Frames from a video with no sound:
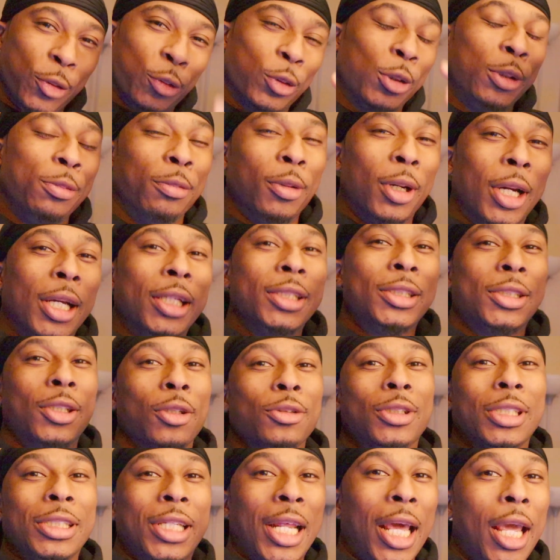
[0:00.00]
3 months, so
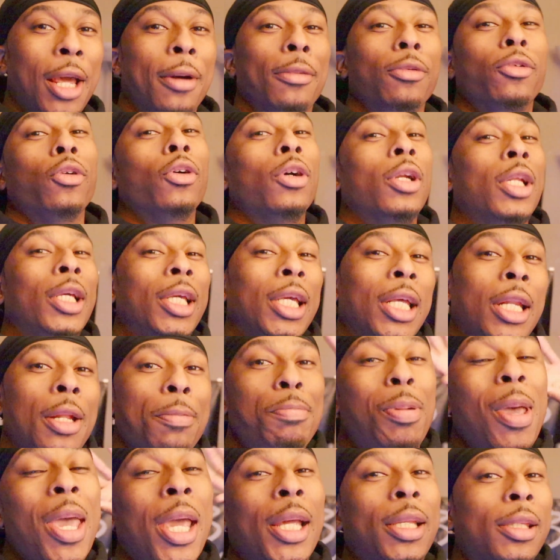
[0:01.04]
today I'm going to get
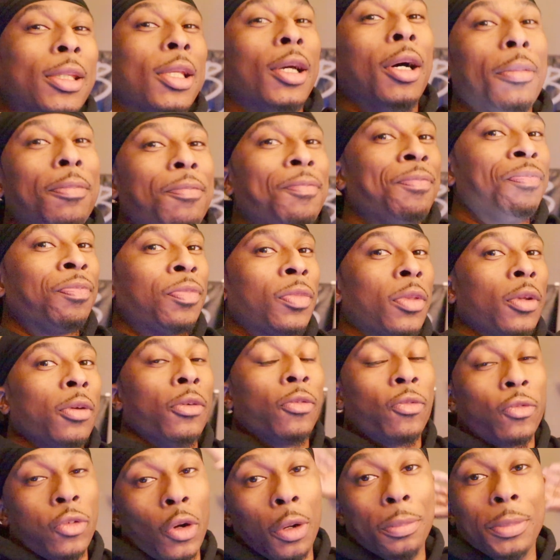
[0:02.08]
it picked up
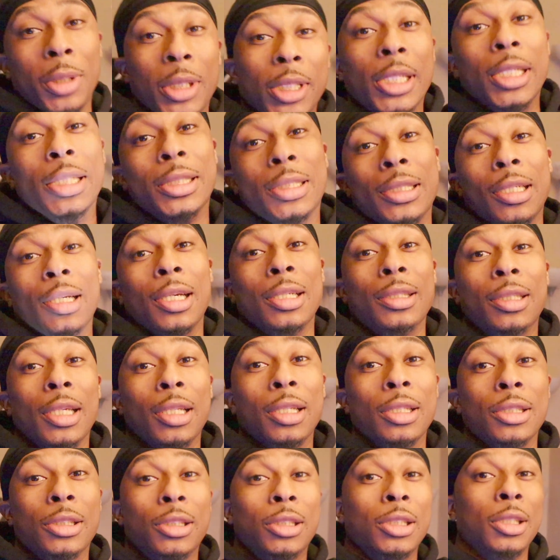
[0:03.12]
from the Nissan
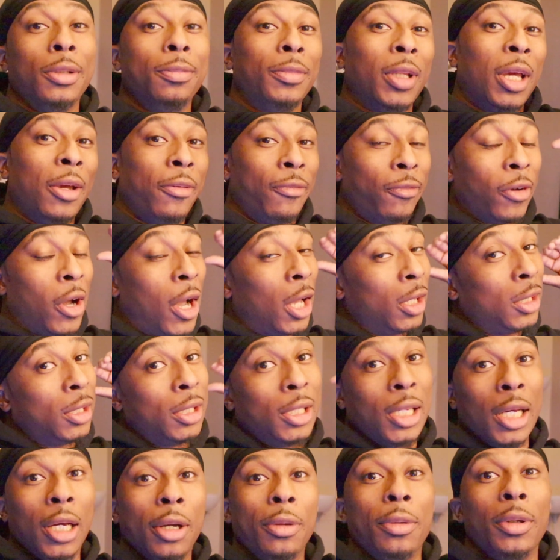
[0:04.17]
dealership. They finally
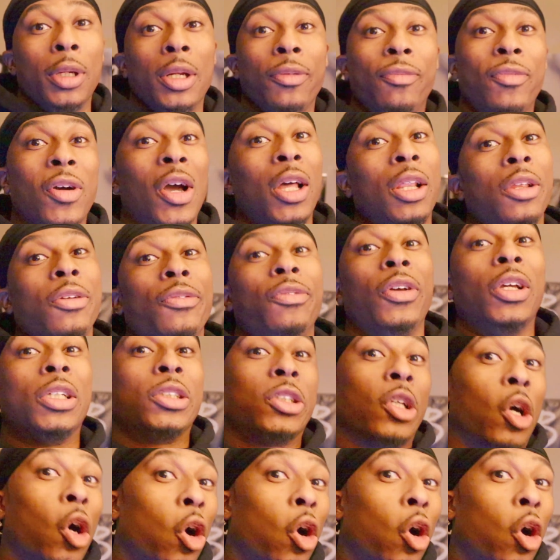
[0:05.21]
done with it, finally fixed